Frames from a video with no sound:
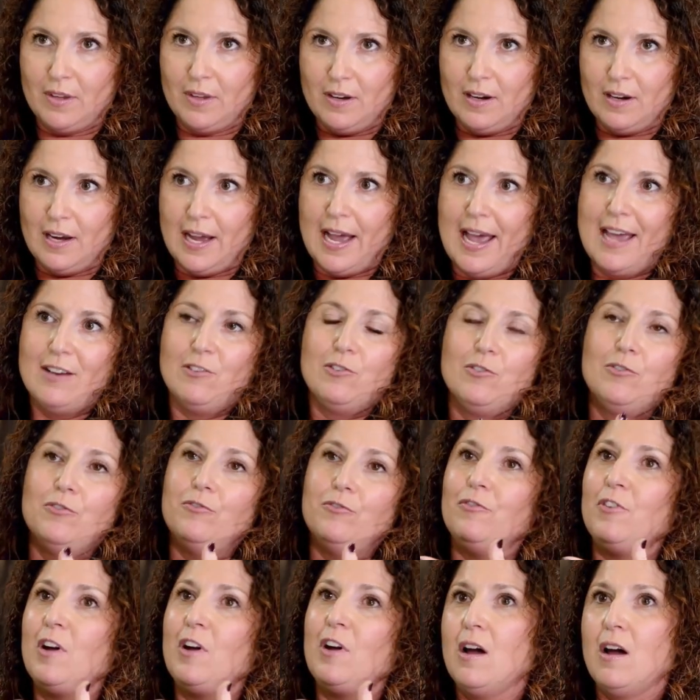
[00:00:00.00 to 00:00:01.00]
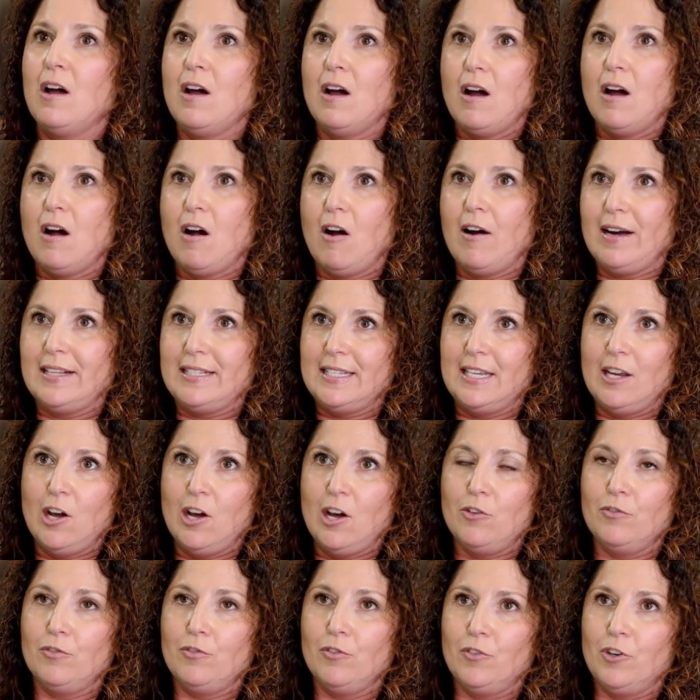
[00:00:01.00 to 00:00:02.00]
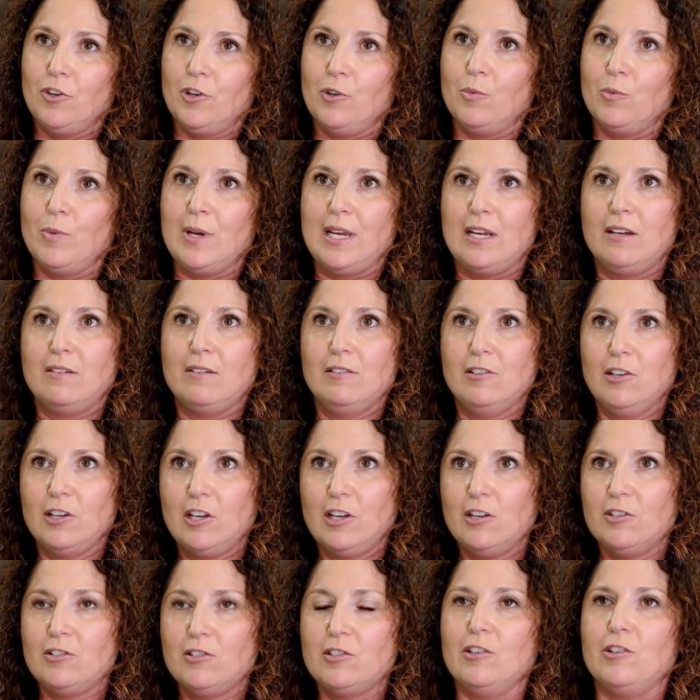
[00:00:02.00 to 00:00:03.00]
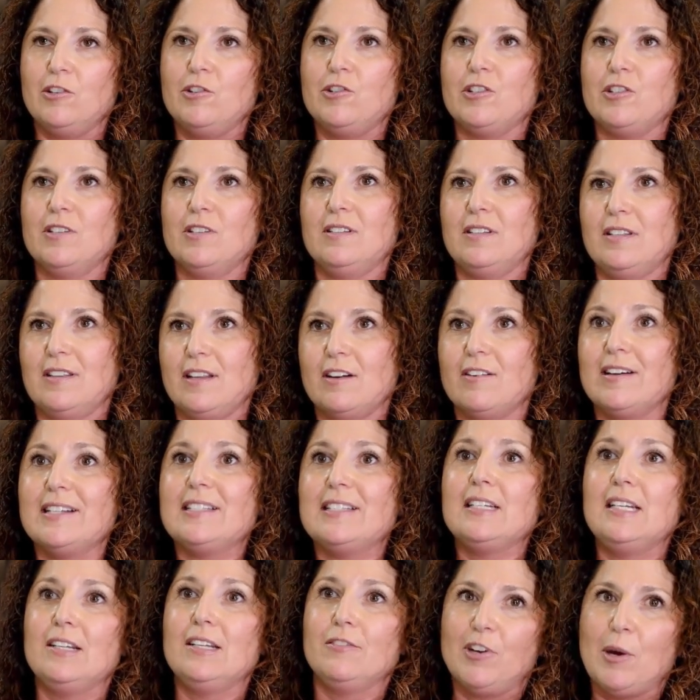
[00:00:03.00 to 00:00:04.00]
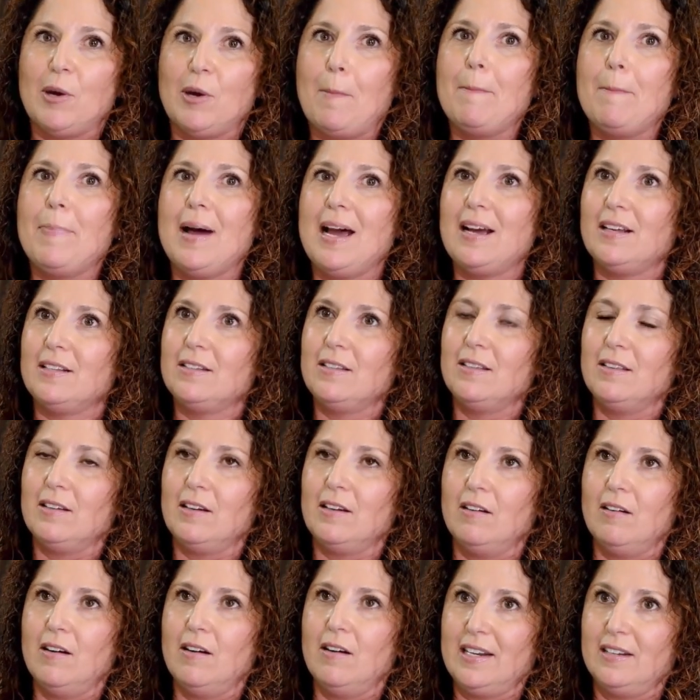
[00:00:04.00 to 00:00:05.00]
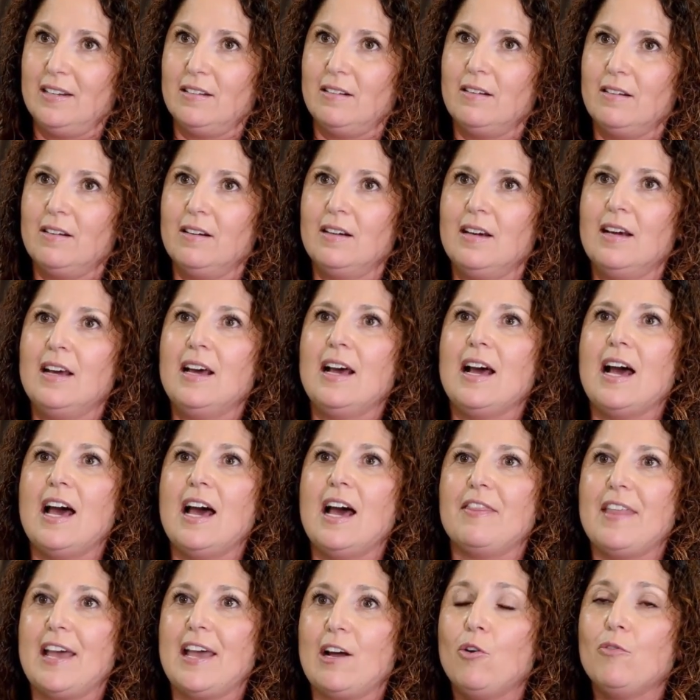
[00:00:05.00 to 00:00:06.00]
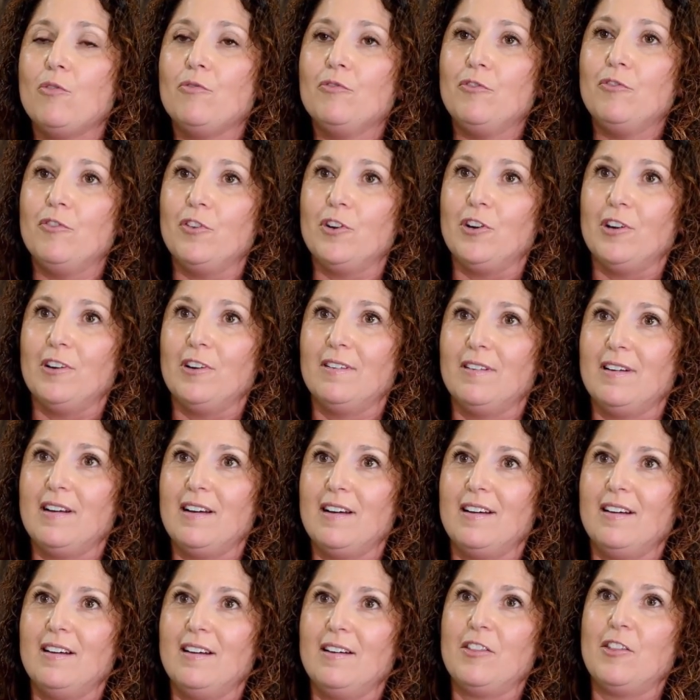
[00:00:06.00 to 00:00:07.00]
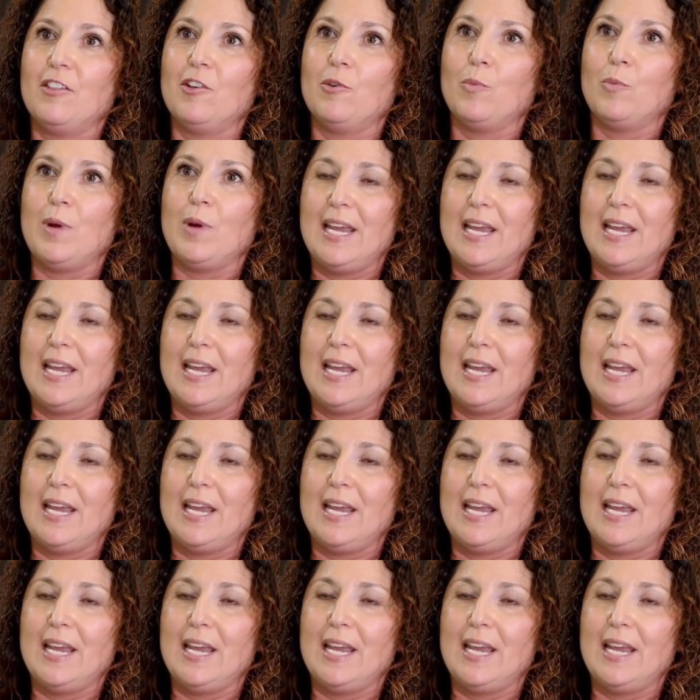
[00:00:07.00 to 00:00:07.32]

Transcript: head of IT overview. We look at solutions and then I deliver it back to the client, and they're confident that we